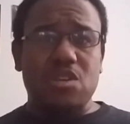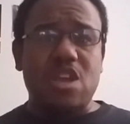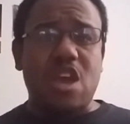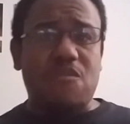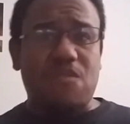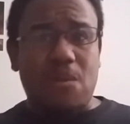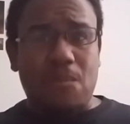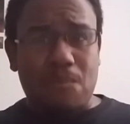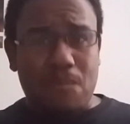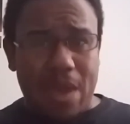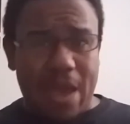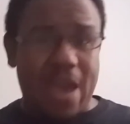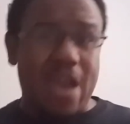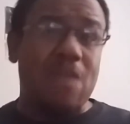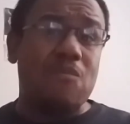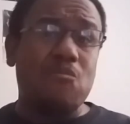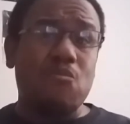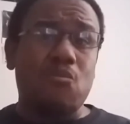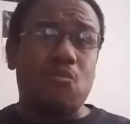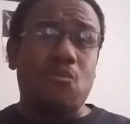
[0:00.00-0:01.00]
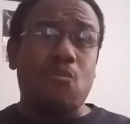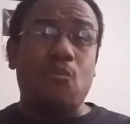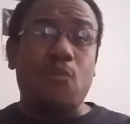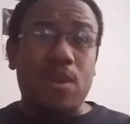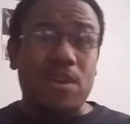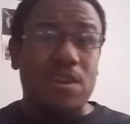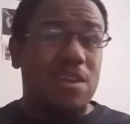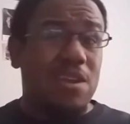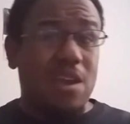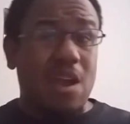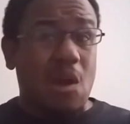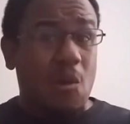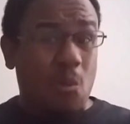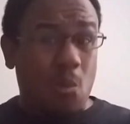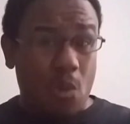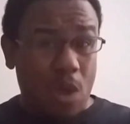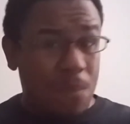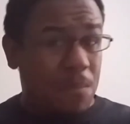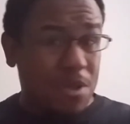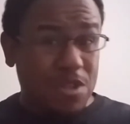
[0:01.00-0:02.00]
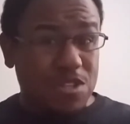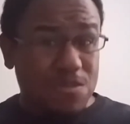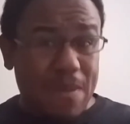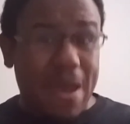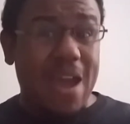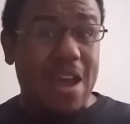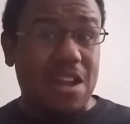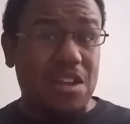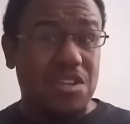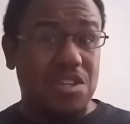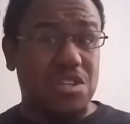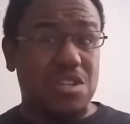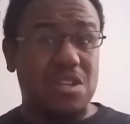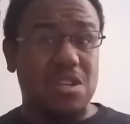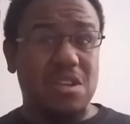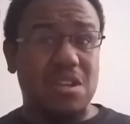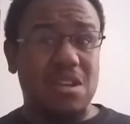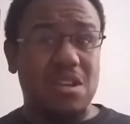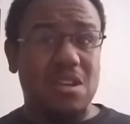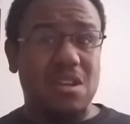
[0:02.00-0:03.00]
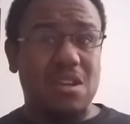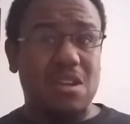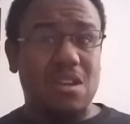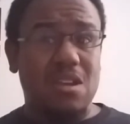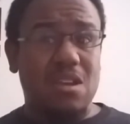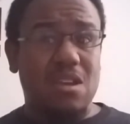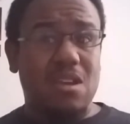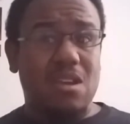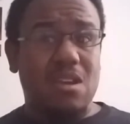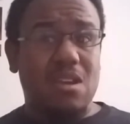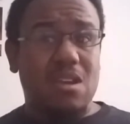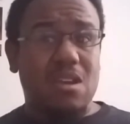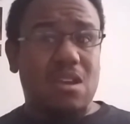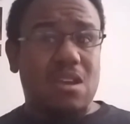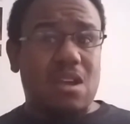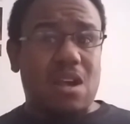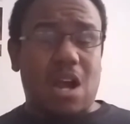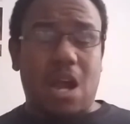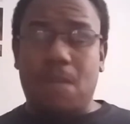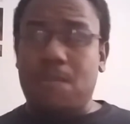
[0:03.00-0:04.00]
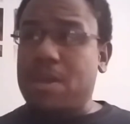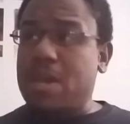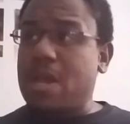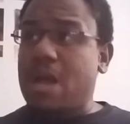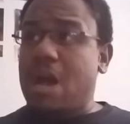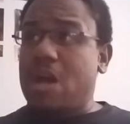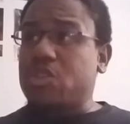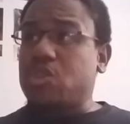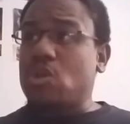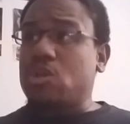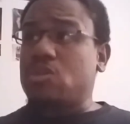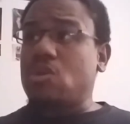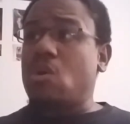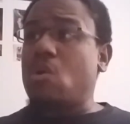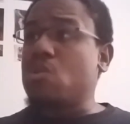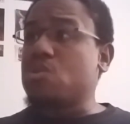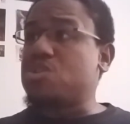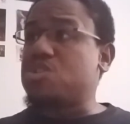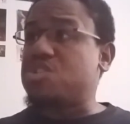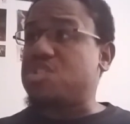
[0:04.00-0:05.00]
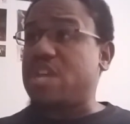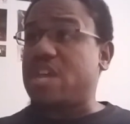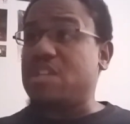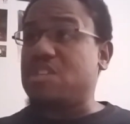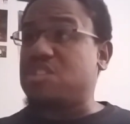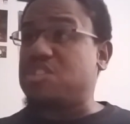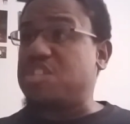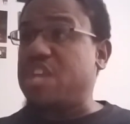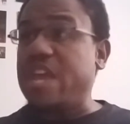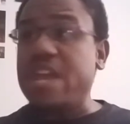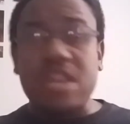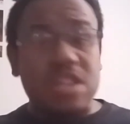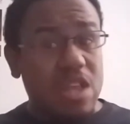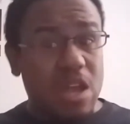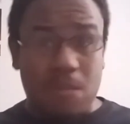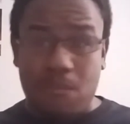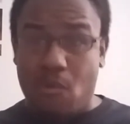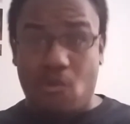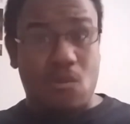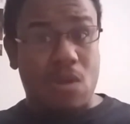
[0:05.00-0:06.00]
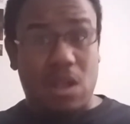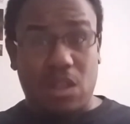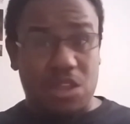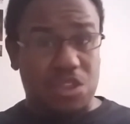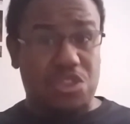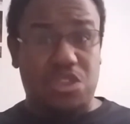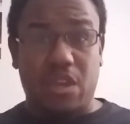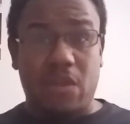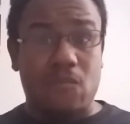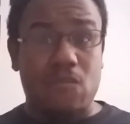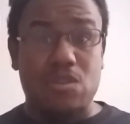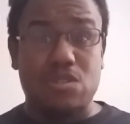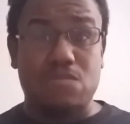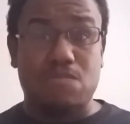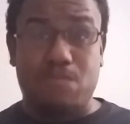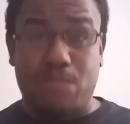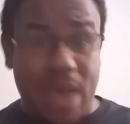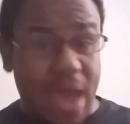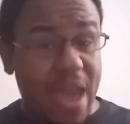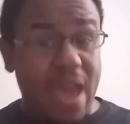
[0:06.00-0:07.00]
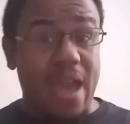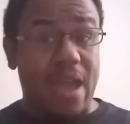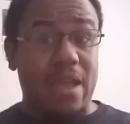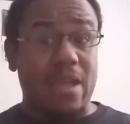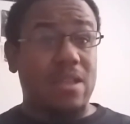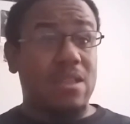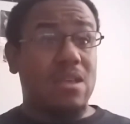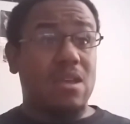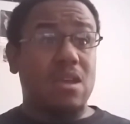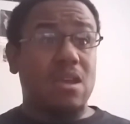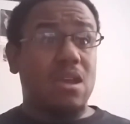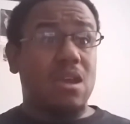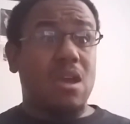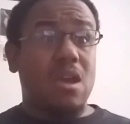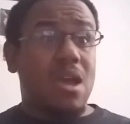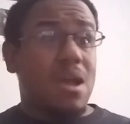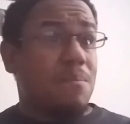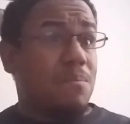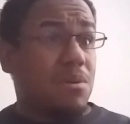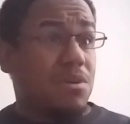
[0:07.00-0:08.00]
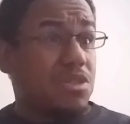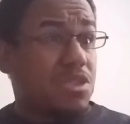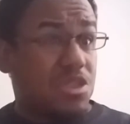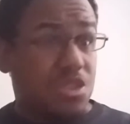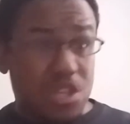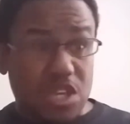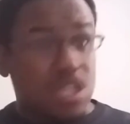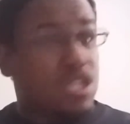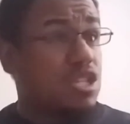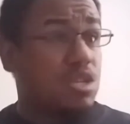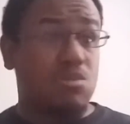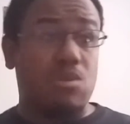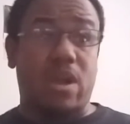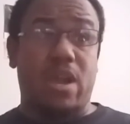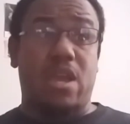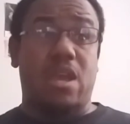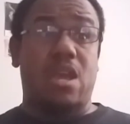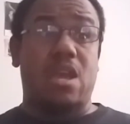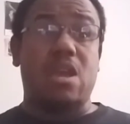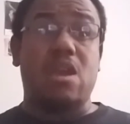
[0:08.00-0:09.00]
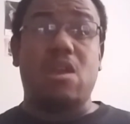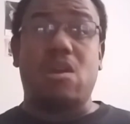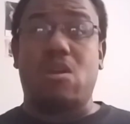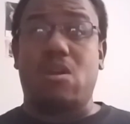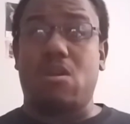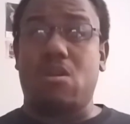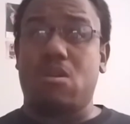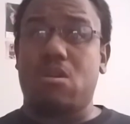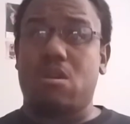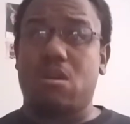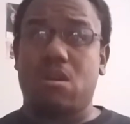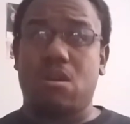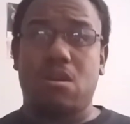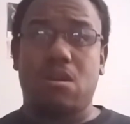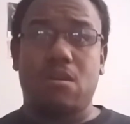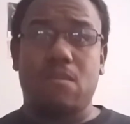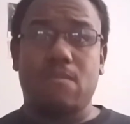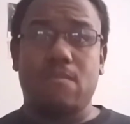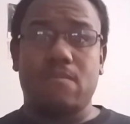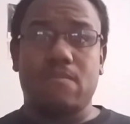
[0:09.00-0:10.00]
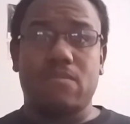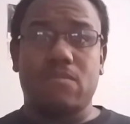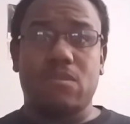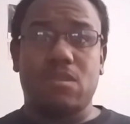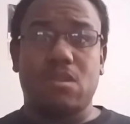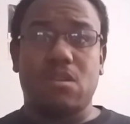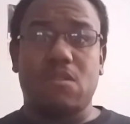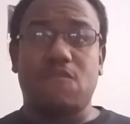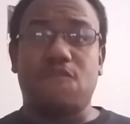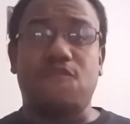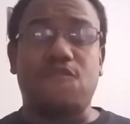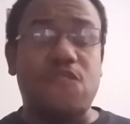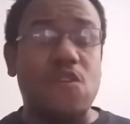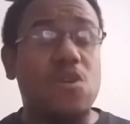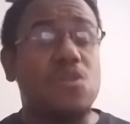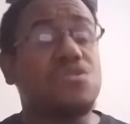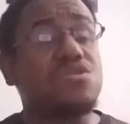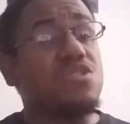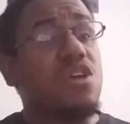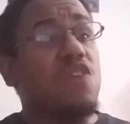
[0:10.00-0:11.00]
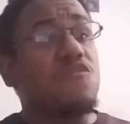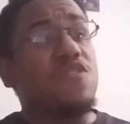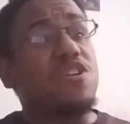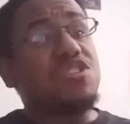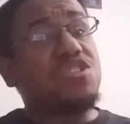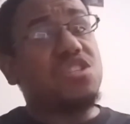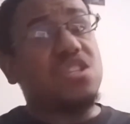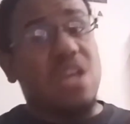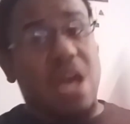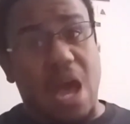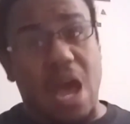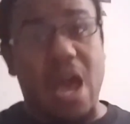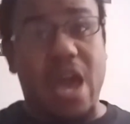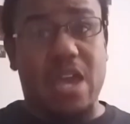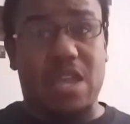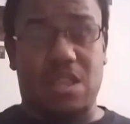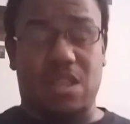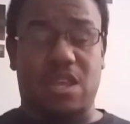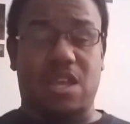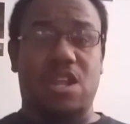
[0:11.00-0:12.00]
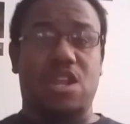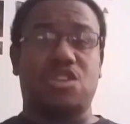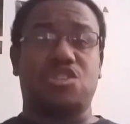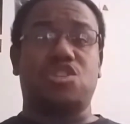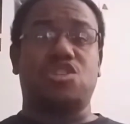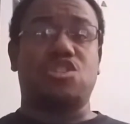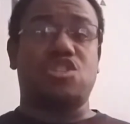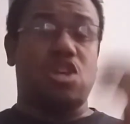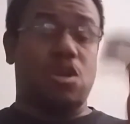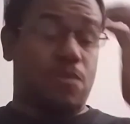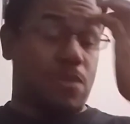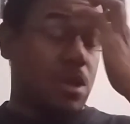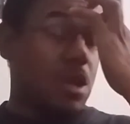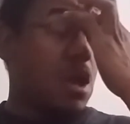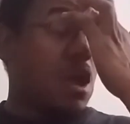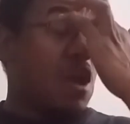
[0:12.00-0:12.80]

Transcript: You have a man winning a women's match? I mean, I thought the whole Santina Morella thing was bad. But this right here, first of its kind, ladies and gentlemen.